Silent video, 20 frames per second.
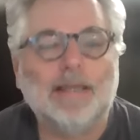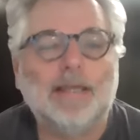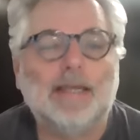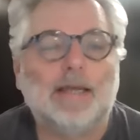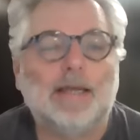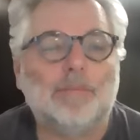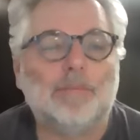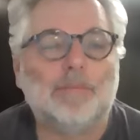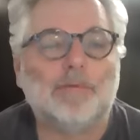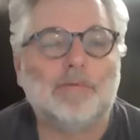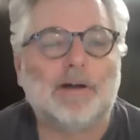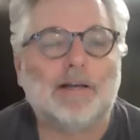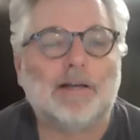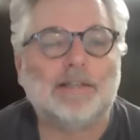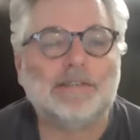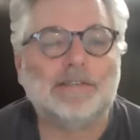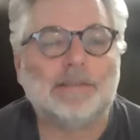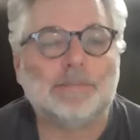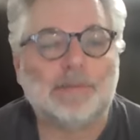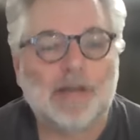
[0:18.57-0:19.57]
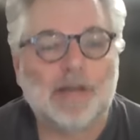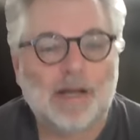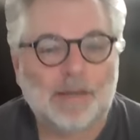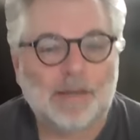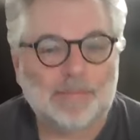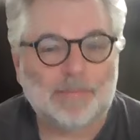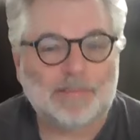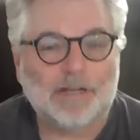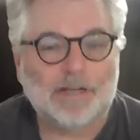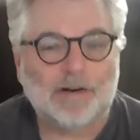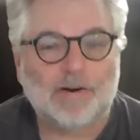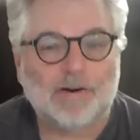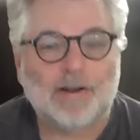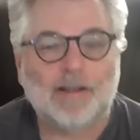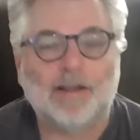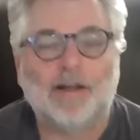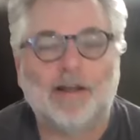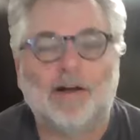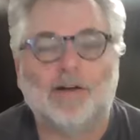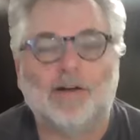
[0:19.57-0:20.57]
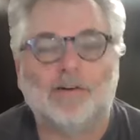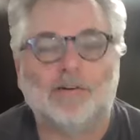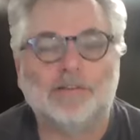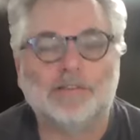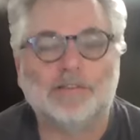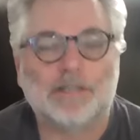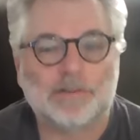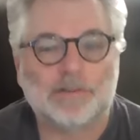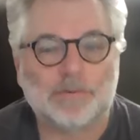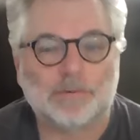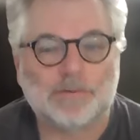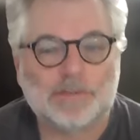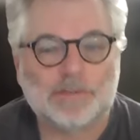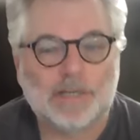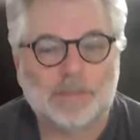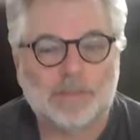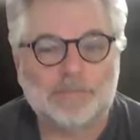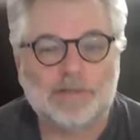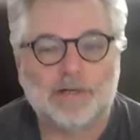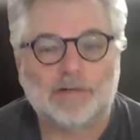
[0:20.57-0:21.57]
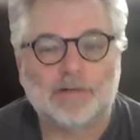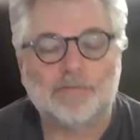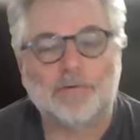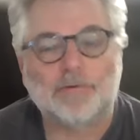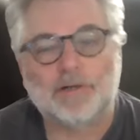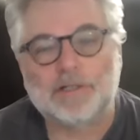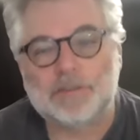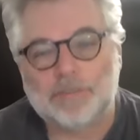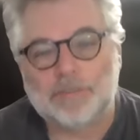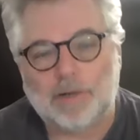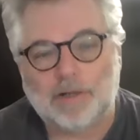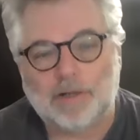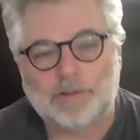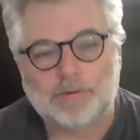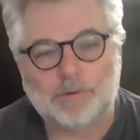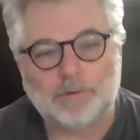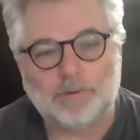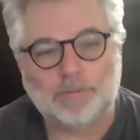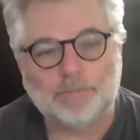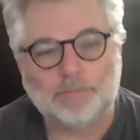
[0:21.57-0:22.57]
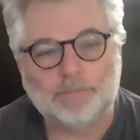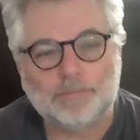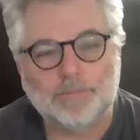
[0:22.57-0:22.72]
and provide some commentary on our central subject for each module,